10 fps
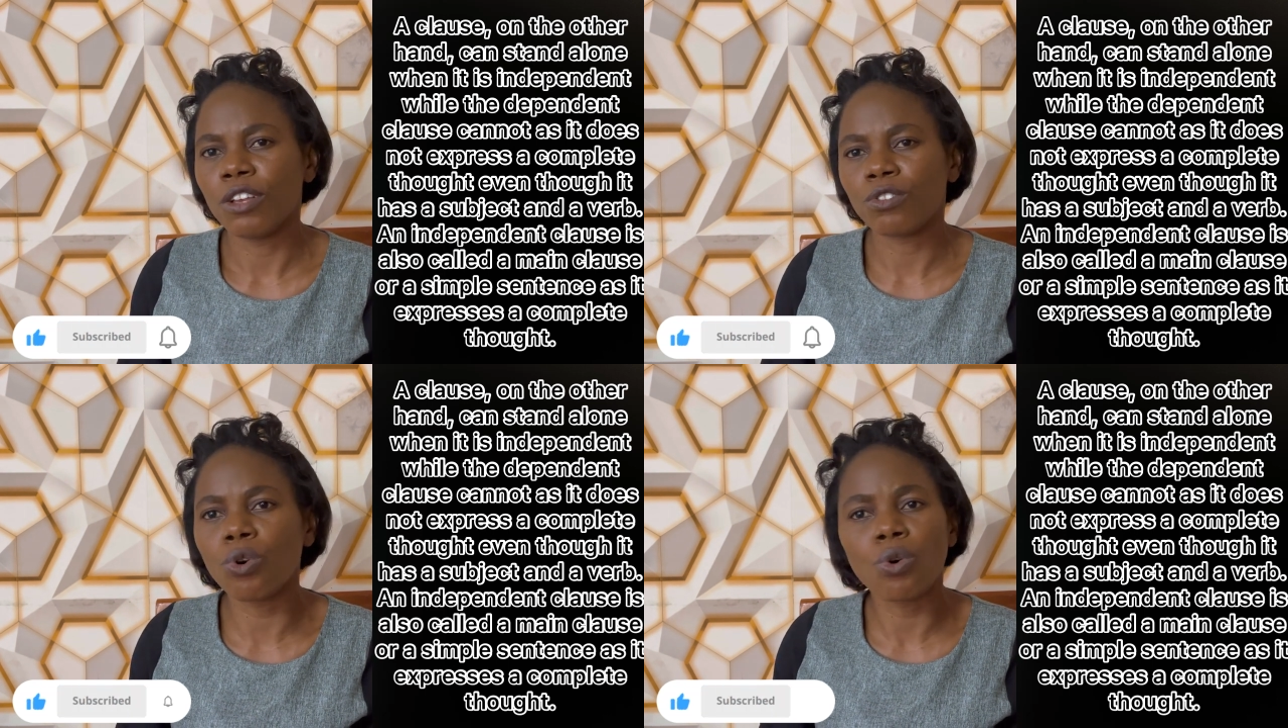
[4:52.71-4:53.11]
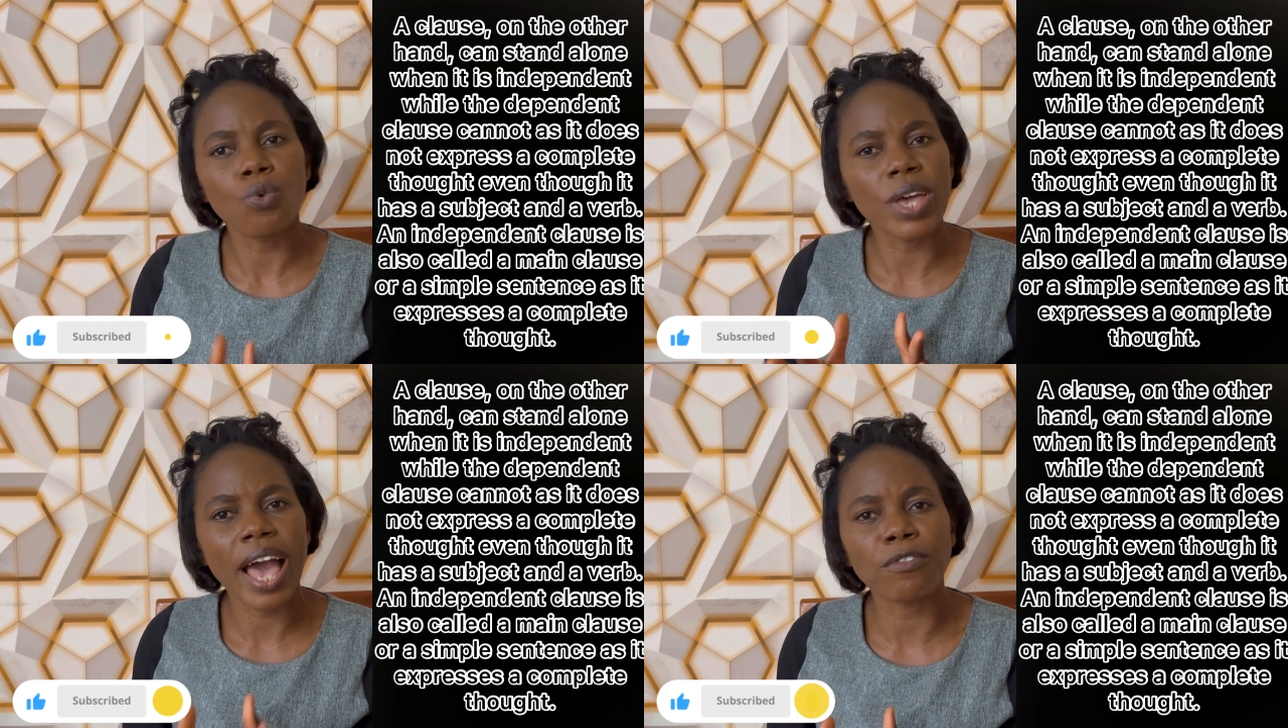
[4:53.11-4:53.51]
So
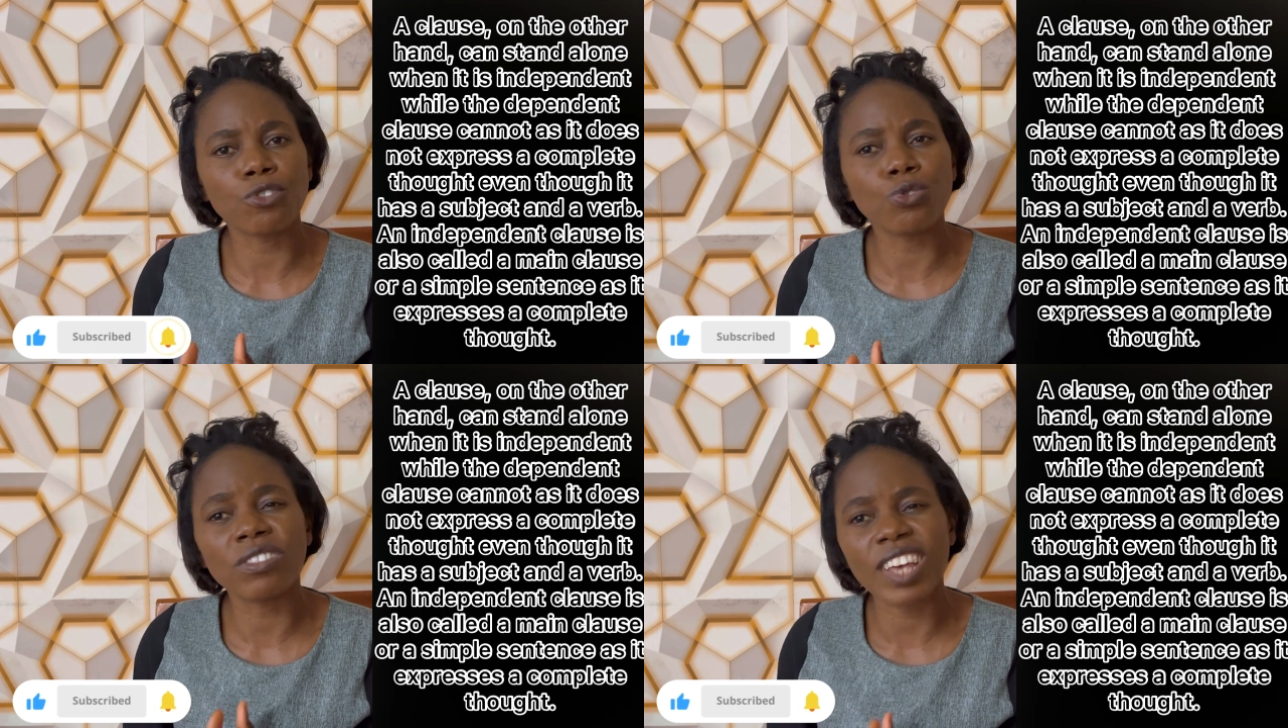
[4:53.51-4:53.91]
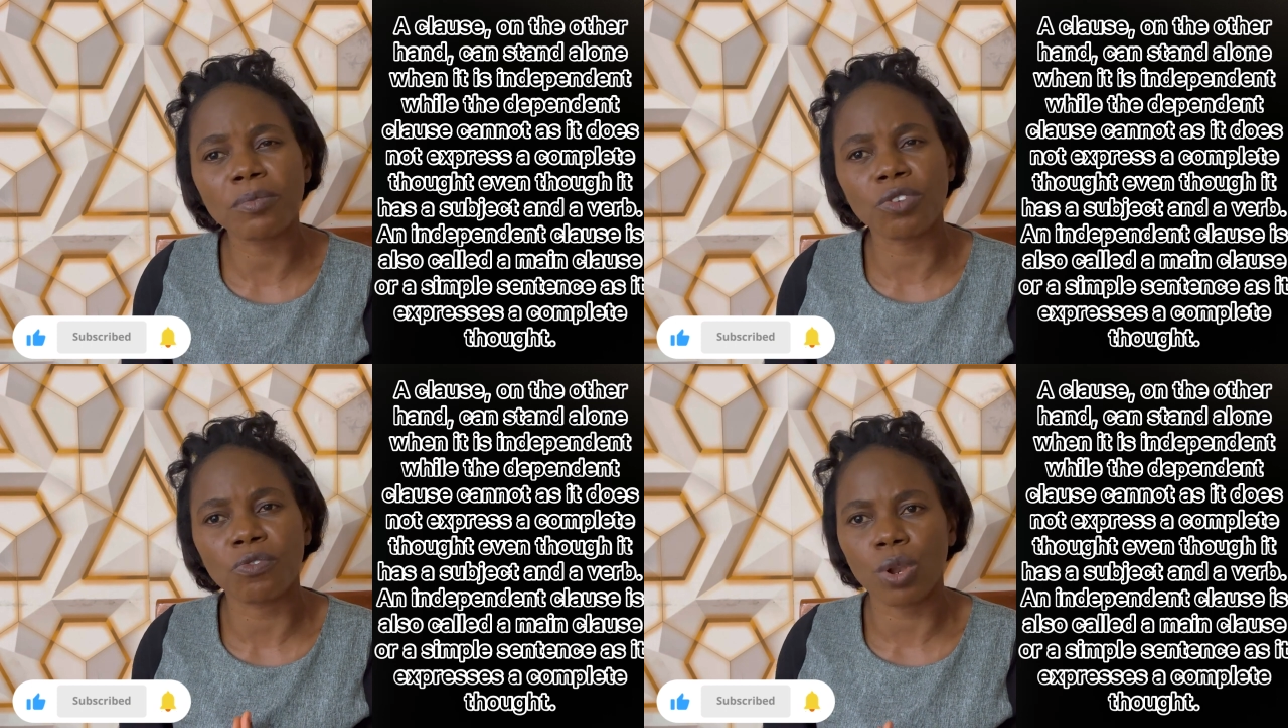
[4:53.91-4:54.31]
we have two
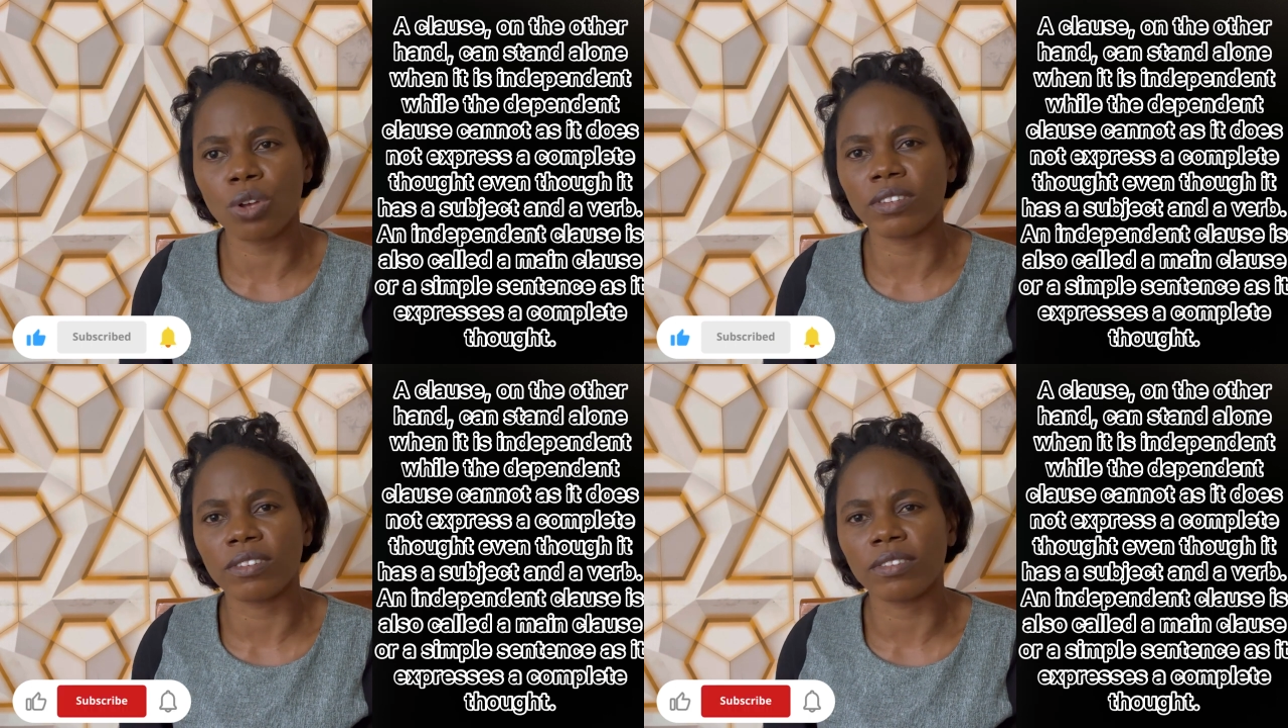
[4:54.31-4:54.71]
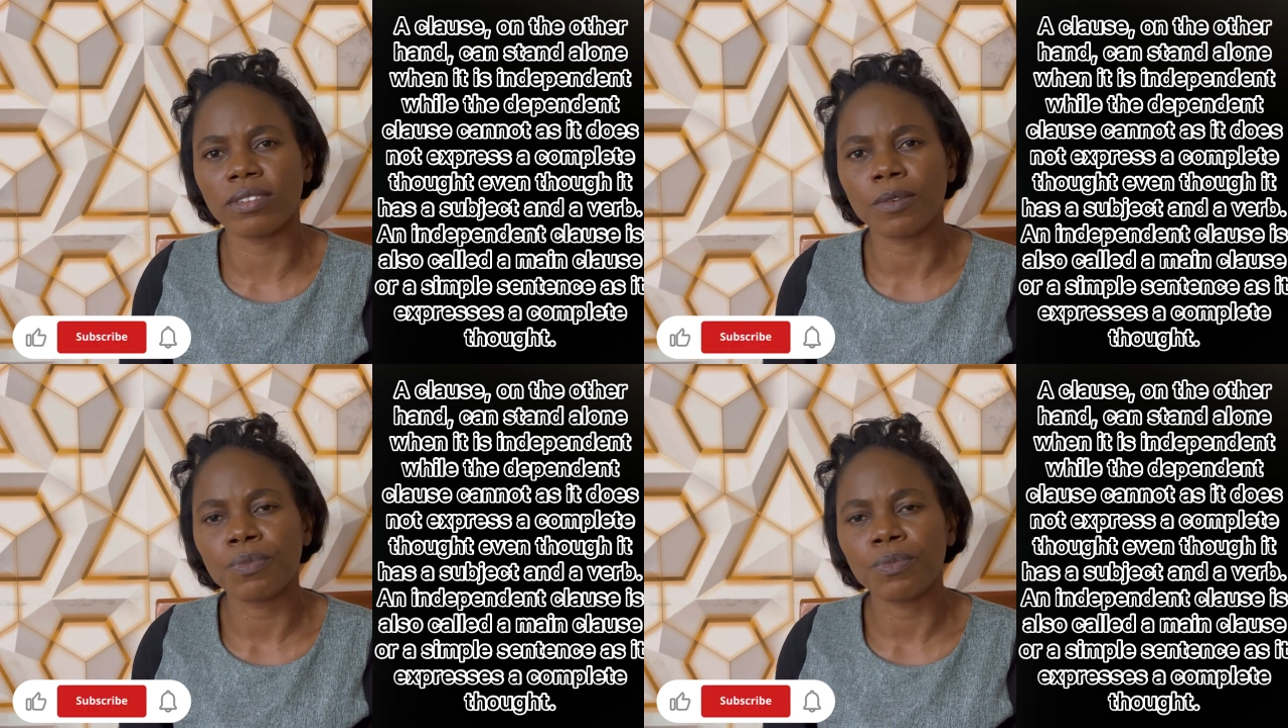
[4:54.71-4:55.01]
types of clauses.